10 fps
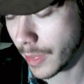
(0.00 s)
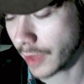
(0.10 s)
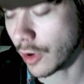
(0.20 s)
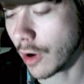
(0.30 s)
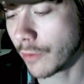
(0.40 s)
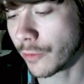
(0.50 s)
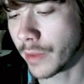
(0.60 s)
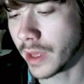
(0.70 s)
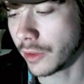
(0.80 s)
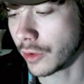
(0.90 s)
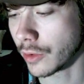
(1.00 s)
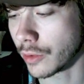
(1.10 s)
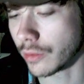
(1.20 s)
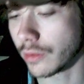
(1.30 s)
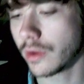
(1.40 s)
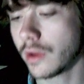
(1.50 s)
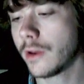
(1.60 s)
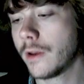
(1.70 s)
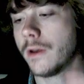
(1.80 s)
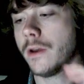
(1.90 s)
It's hard for me to
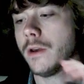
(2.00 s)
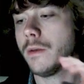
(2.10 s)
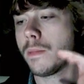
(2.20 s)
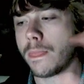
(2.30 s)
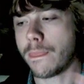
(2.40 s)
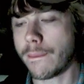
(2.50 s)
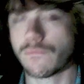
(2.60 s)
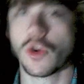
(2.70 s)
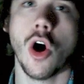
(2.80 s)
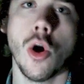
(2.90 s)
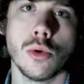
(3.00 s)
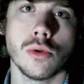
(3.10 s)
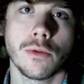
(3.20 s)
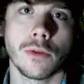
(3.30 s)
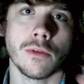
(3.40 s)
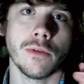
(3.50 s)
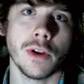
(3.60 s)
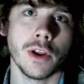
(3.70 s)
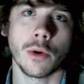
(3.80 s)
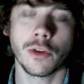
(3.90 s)
go for
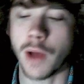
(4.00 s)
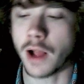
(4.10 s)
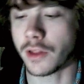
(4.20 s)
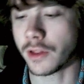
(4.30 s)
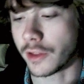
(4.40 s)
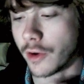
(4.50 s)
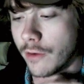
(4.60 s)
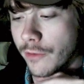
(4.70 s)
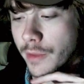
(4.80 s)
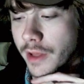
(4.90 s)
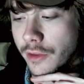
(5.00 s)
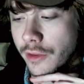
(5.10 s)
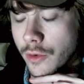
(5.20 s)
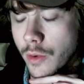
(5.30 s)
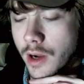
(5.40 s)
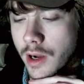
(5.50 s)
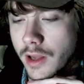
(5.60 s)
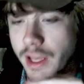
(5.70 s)
video responses. It's hard for me to